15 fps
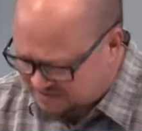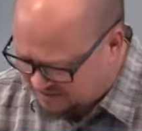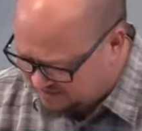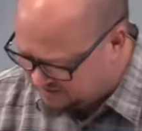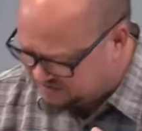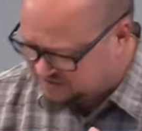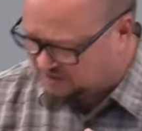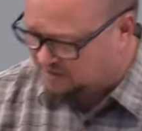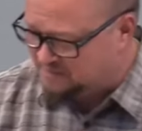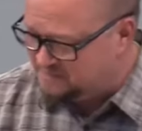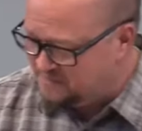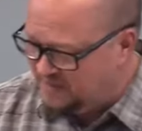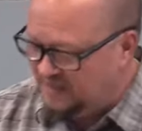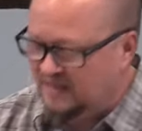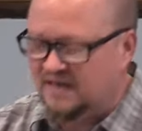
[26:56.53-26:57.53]
He is
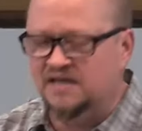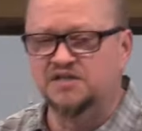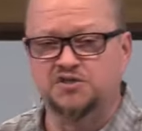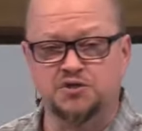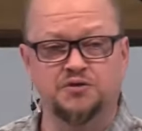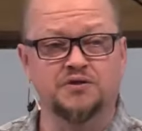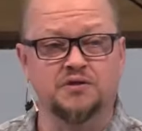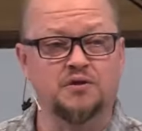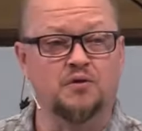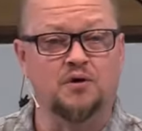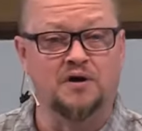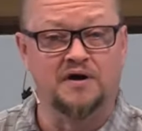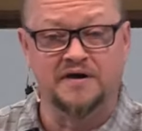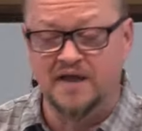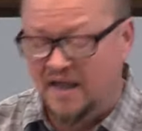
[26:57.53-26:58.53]
committed to the
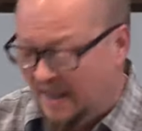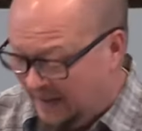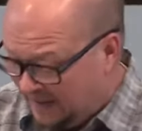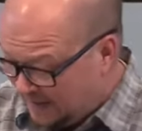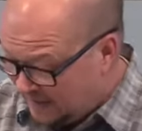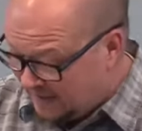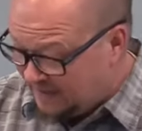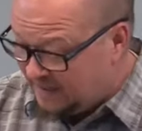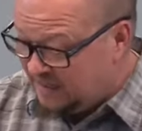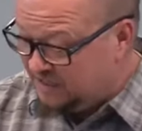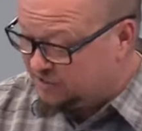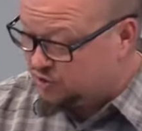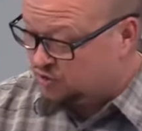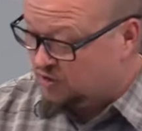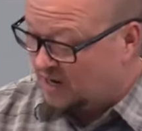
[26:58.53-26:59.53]
Lord and he
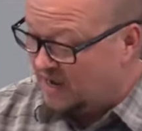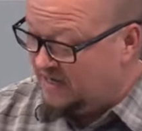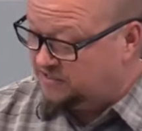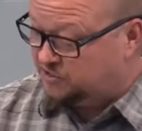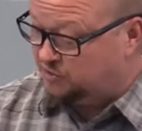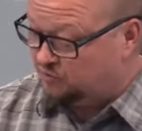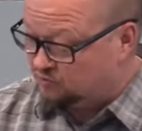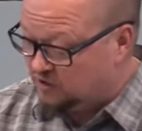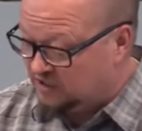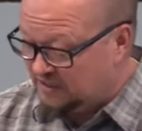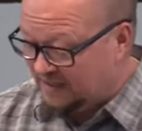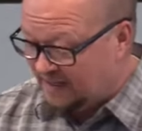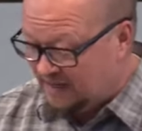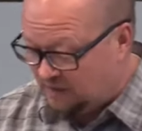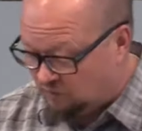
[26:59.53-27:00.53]
is trying to relate